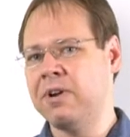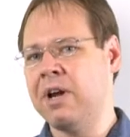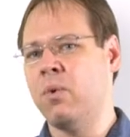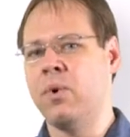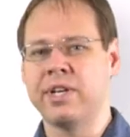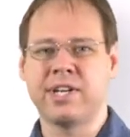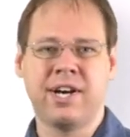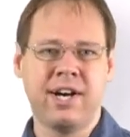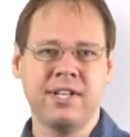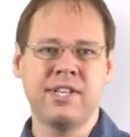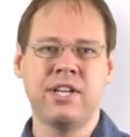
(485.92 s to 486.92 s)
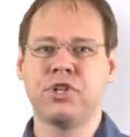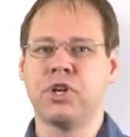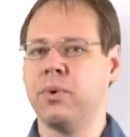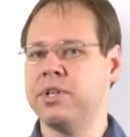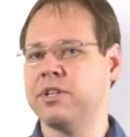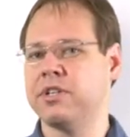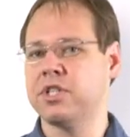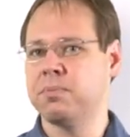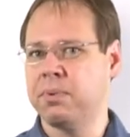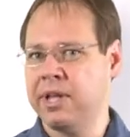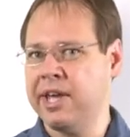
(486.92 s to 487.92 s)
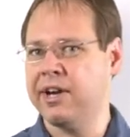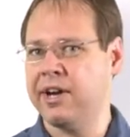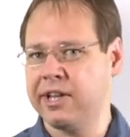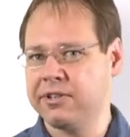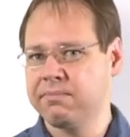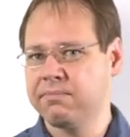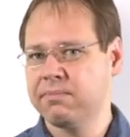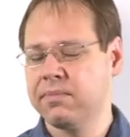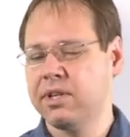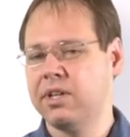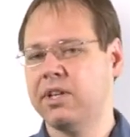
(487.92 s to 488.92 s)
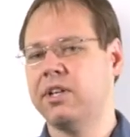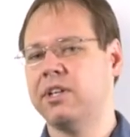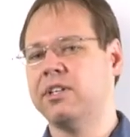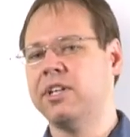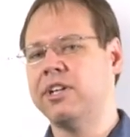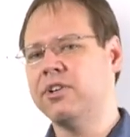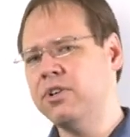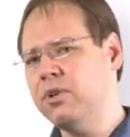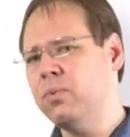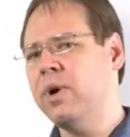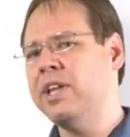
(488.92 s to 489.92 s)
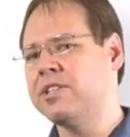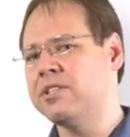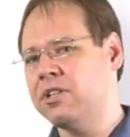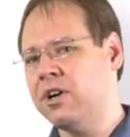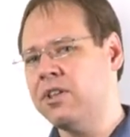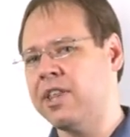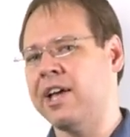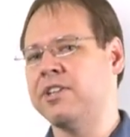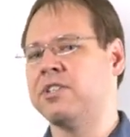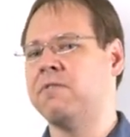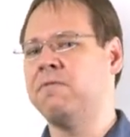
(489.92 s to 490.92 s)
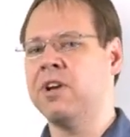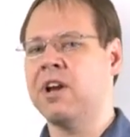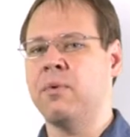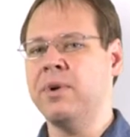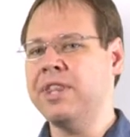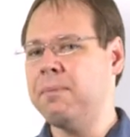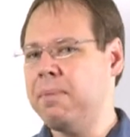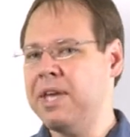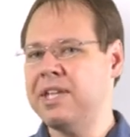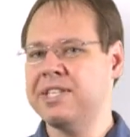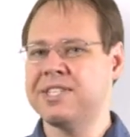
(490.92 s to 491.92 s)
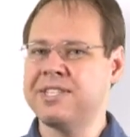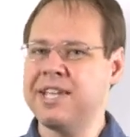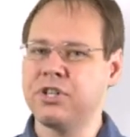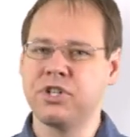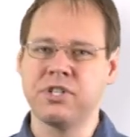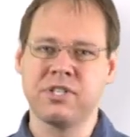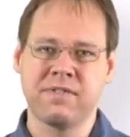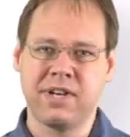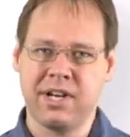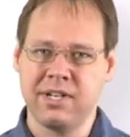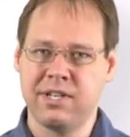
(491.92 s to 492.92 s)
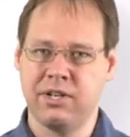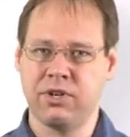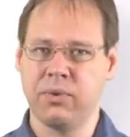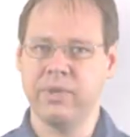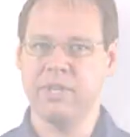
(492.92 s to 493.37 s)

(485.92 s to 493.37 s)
out what content you're going to display on it. And a good way to start that is to figure out what the main sections of content are going to